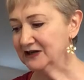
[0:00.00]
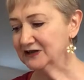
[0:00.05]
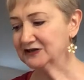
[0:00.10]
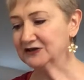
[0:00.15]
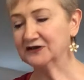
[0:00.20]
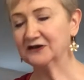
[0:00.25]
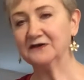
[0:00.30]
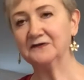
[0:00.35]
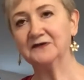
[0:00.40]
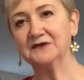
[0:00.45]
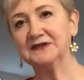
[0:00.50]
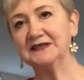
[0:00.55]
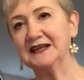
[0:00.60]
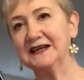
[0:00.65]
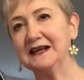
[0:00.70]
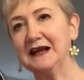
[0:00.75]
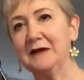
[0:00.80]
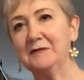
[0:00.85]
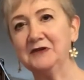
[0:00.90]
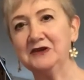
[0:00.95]
So the first
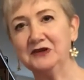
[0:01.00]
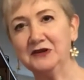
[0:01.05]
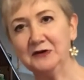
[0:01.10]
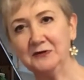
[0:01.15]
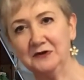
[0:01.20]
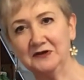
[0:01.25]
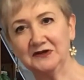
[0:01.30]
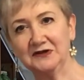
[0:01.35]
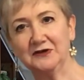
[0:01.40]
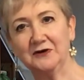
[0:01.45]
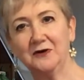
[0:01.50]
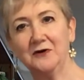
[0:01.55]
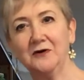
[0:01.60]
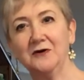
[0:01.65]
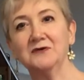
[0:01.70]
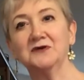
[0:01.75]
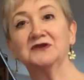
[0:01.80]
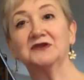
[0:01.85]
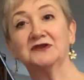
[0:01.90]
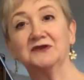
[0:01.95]
thing I would do is
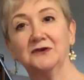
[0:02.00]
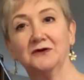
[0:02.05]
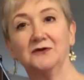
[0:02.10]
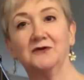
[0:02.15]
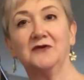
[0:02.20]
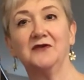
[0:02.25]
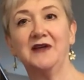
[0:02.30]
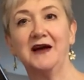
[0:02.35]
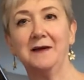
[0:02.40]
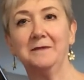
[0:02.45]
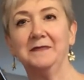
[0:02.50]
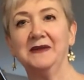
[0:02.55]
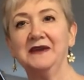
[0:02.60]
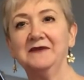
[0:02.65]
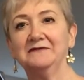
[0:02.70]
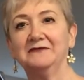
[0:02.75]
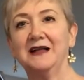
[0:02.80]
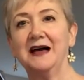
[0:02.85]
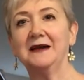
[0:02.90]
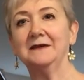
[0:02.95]
go circle that
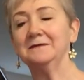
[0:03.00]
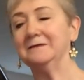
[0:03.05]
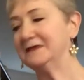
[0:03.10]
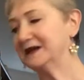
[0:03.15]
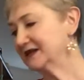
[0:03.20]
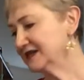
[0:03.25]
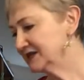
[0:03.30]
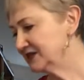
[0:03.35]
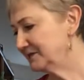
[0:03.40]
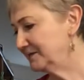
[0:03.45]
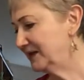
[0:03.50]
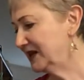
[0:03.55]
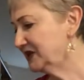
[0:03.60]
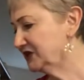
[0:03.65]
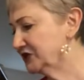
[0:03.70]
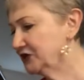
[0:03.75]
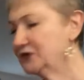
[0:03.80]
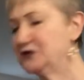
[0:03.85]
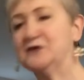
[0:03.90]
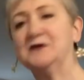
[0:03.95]
B flat and
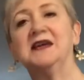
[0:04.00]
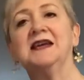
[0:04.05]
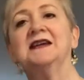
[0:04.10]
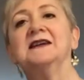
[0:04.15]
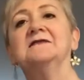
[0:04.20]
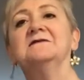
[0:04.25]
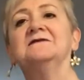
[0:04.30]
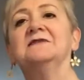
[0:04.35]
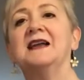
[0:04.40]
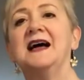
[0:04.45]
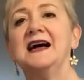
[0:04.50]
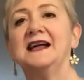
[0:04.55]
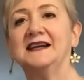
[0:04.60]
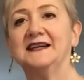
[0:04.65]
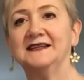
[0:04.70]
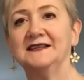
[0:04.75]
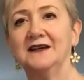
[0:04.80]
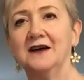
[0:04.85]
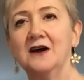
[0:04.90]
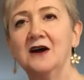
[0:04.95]
make sure you get it
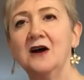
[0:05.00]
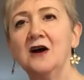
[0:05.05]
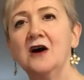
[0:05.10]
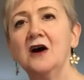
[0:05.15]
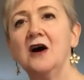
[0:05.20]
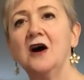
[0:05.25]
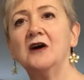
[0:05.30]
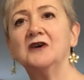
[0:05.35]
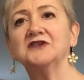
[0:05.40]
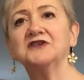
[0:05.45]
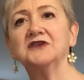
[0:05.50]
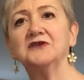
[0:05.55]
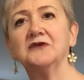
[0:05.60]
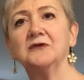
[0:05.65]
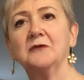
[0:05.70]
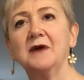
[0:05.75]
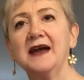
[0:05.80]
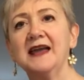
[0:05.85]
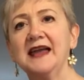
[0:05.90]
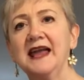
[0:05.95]
flatted. Also,
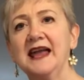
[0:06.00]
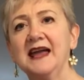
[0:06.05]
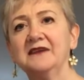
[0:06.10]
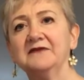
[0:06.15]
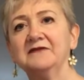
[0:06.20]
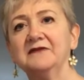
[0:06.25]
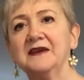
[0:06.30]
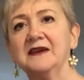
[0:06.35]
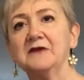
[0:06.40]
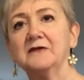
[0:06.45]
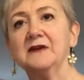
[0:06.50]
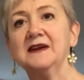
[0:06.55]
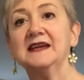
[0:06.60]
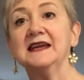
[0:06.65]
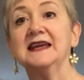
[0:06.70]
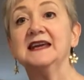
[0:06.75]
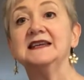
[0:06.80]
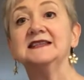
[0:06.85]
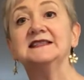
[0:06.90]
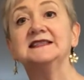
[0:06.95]
the right hand
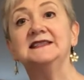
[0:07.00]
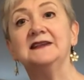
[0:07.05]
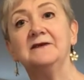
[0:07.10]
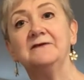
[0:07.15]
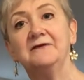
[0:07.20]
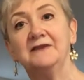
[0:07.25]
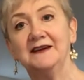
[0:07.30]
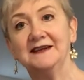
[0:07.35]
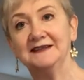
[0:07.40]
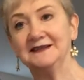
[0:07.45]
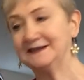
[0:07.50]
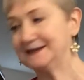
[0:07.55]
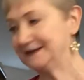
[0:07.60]
fingering is different.